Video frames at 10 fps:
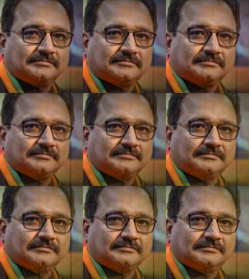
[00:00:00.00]

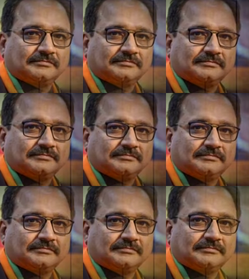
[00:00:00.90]

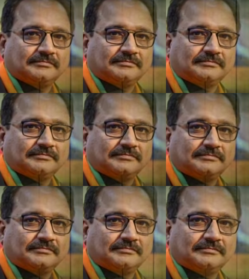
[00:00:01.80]

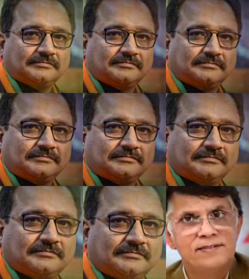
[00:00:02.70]

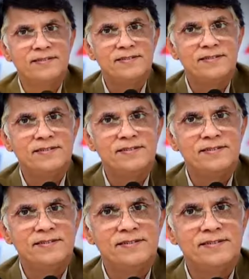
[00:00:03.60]

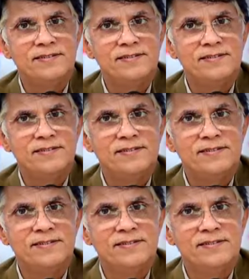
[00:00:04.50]

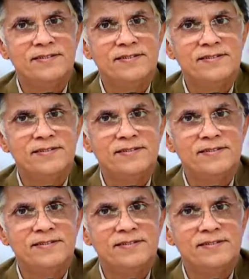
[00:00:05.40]
The person shown says nothing.